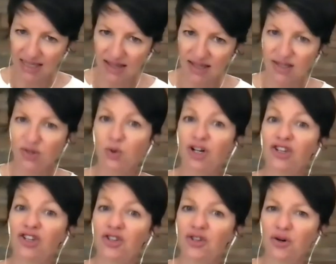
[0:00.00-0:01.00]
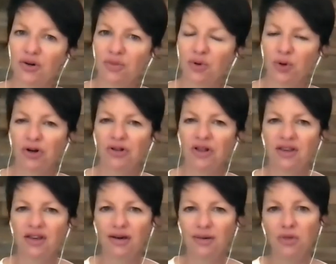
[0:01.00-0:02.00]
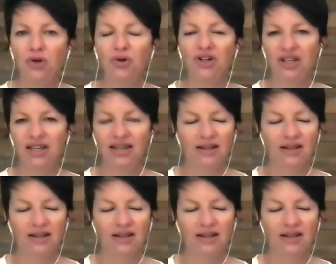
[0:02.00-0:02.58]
And this is where it's so important that the community,